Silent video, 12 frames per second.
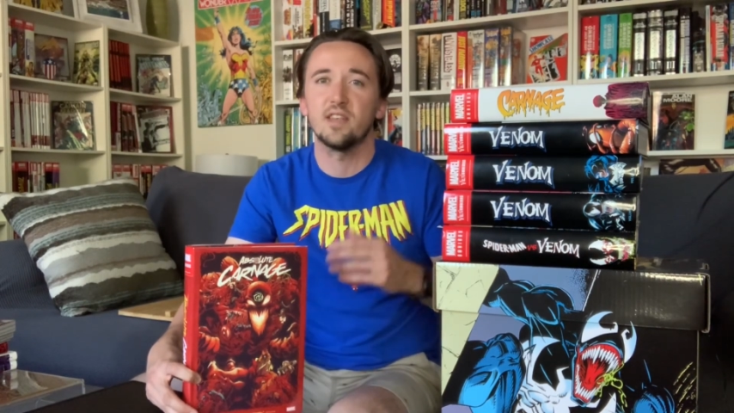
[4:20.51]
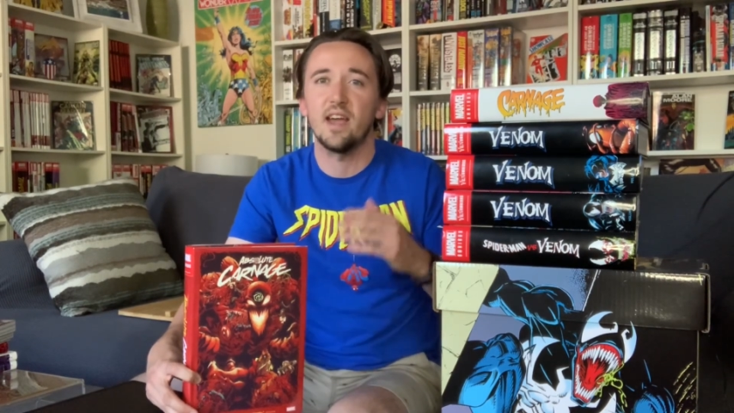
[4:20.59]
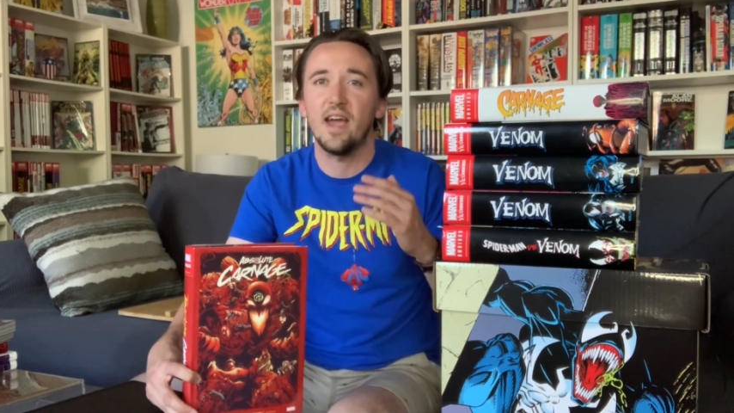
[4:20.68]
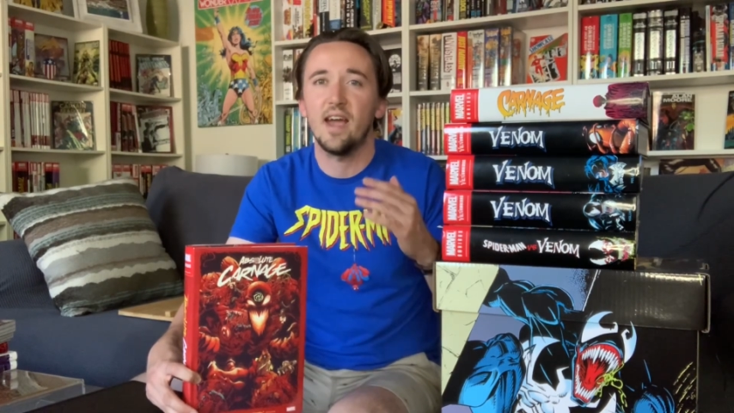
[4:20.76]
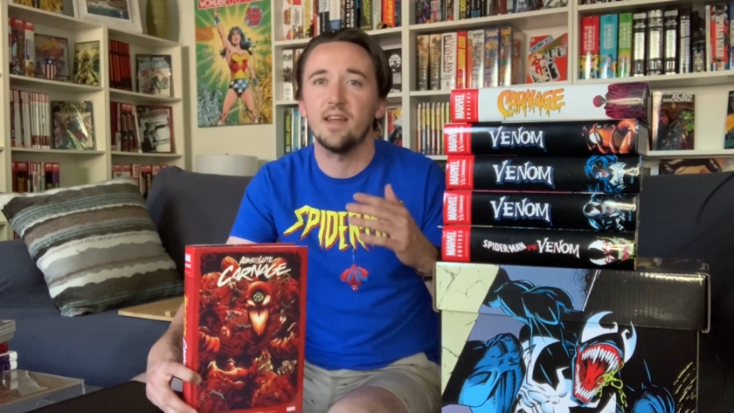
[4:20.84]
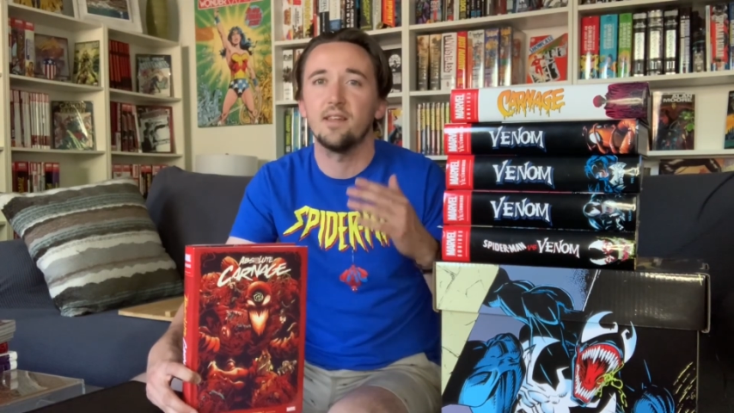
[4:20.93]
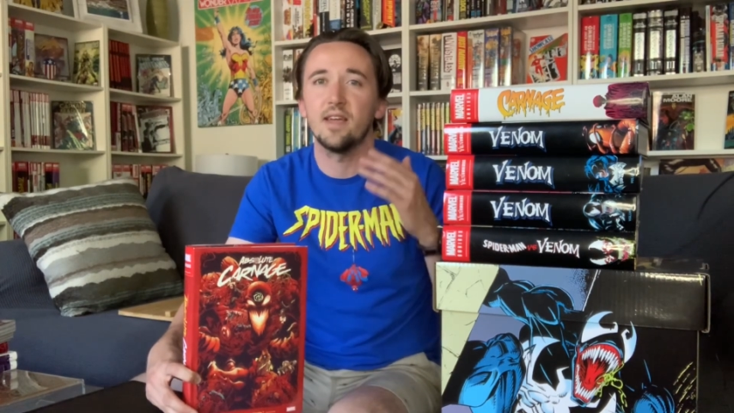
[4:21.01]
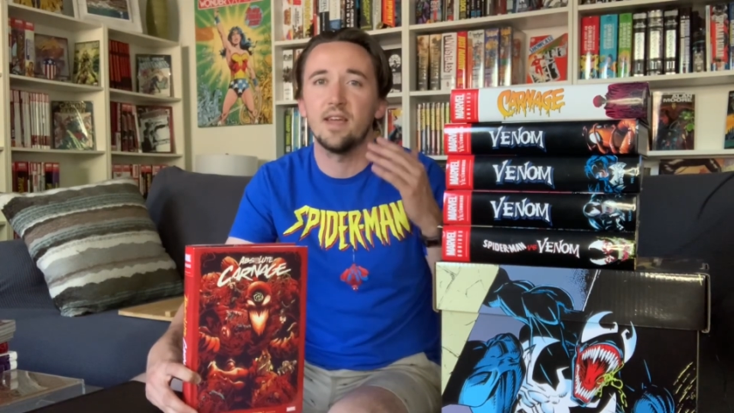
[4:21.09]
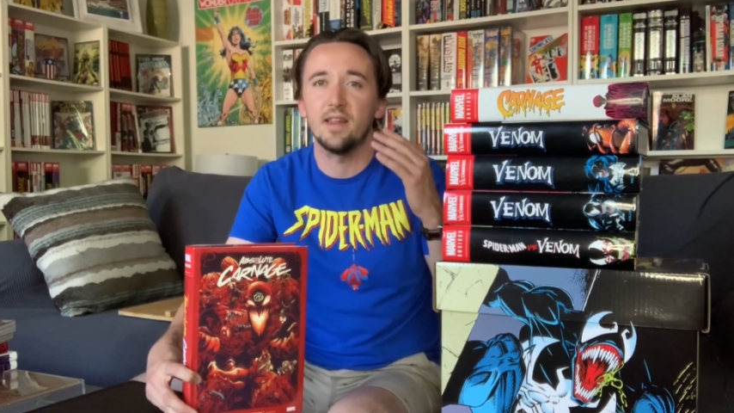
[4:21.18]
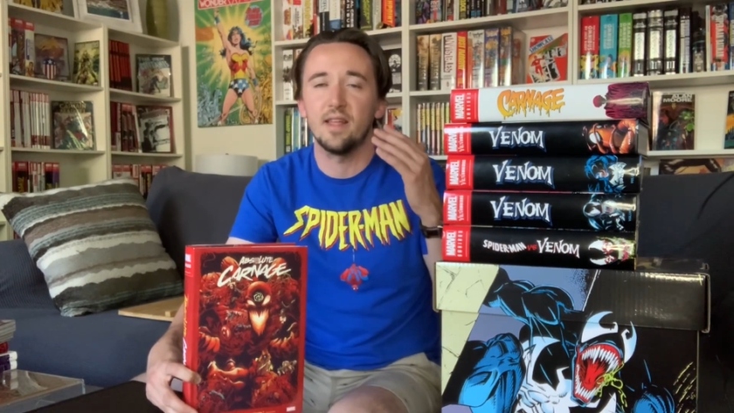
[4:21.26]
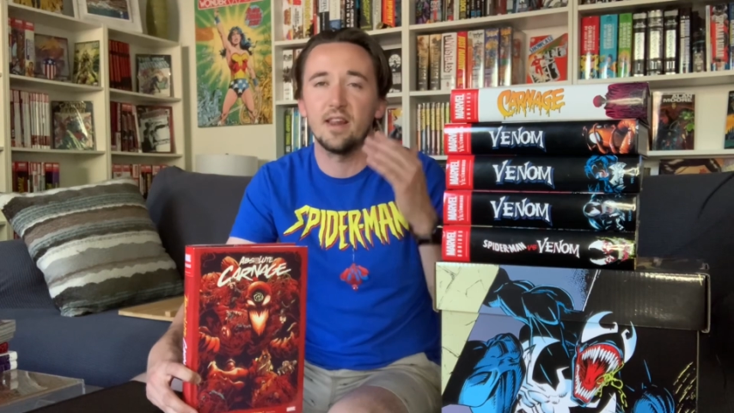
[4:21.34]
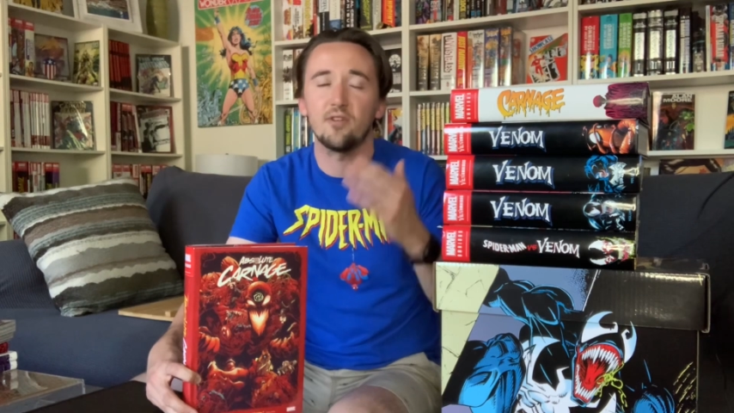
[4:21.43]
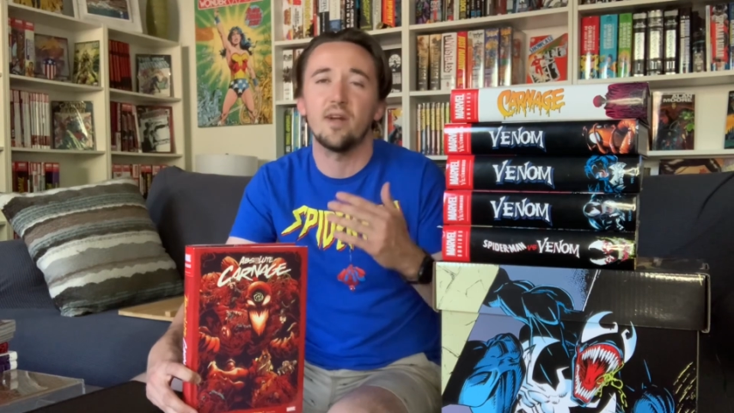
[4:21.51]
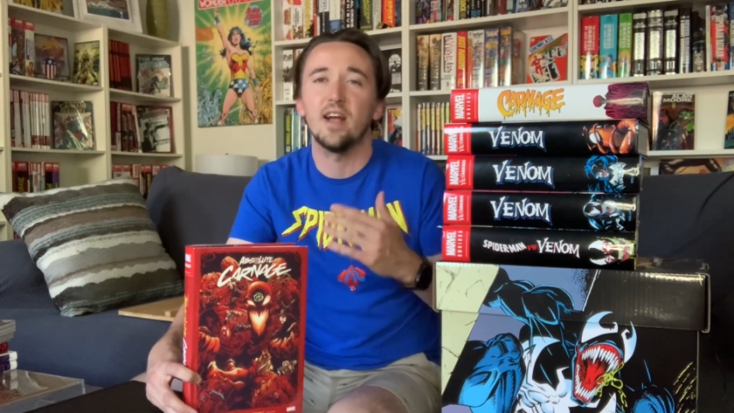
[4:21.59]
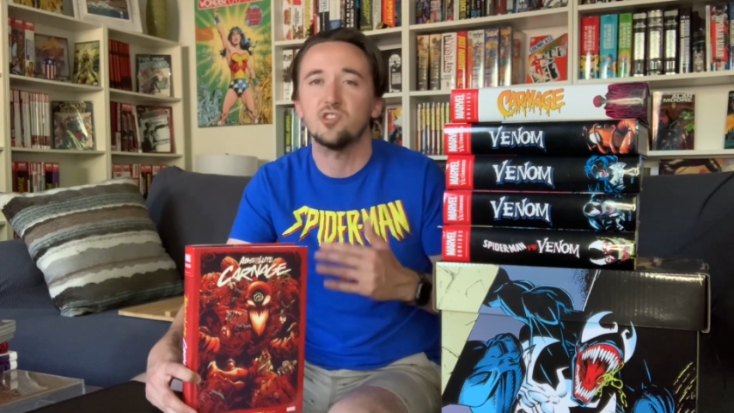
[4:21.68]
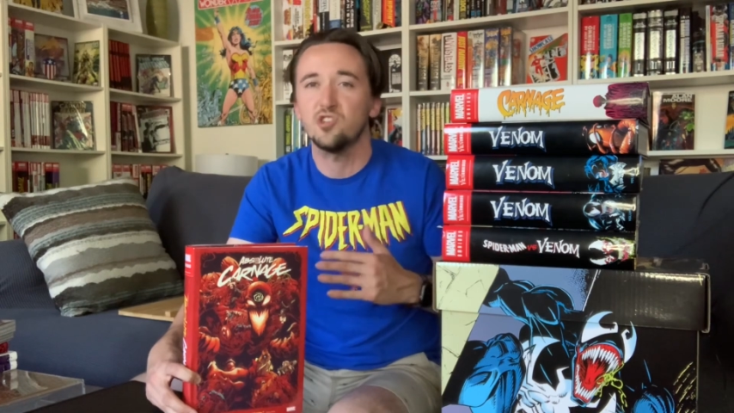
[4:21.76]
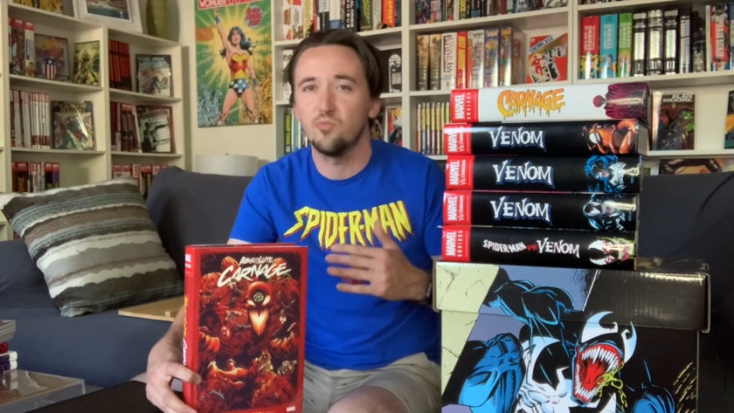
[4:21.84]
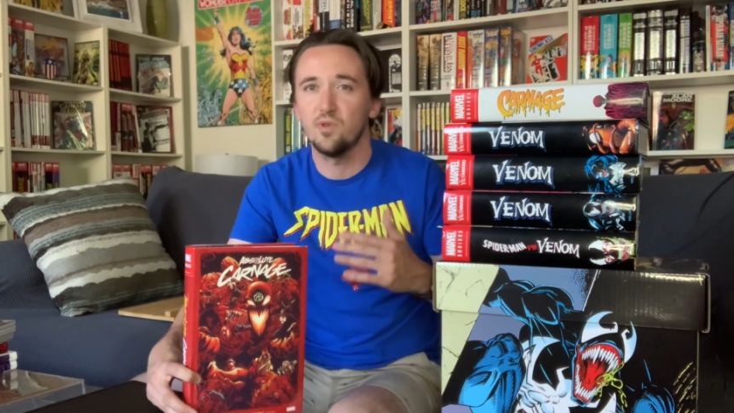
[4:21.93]
that had an
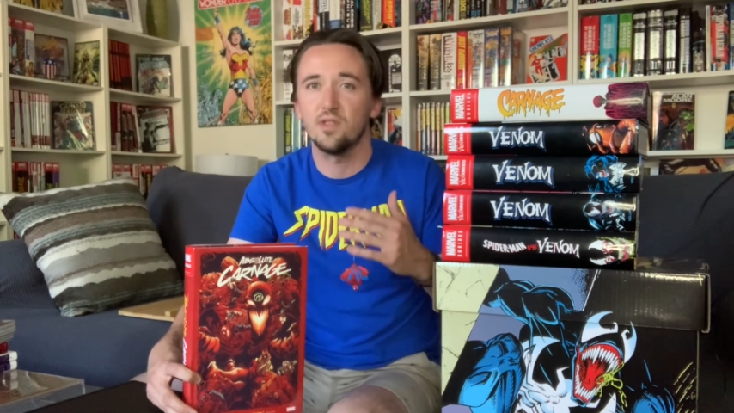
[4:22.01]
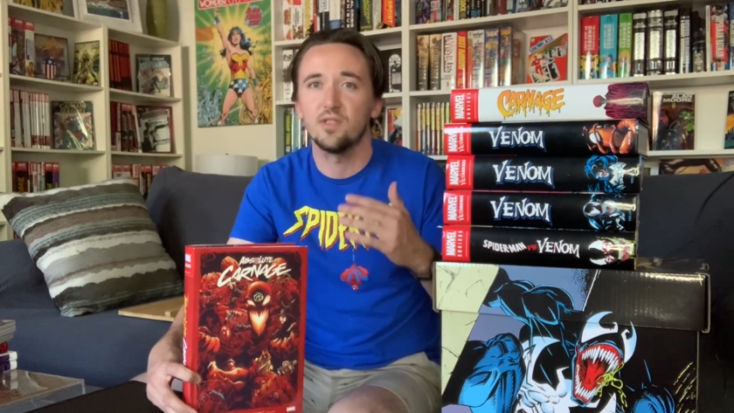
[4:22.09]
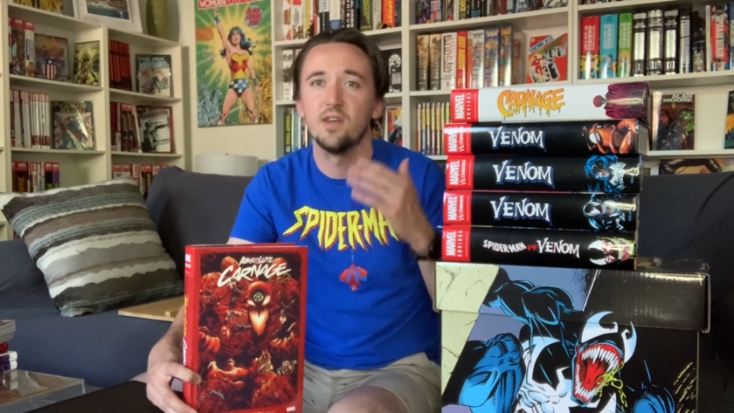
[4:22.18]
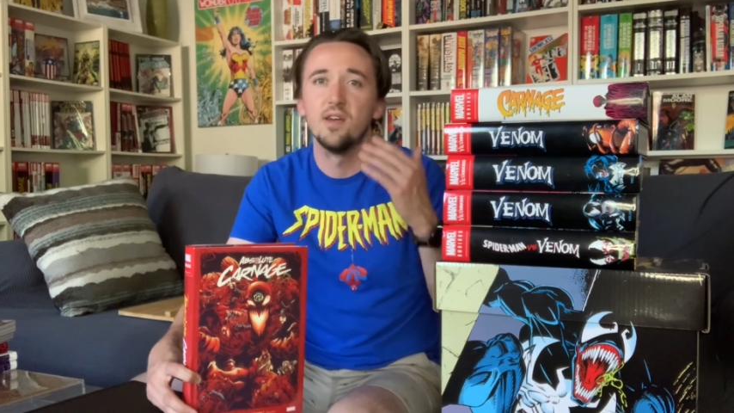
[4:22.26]
interaction with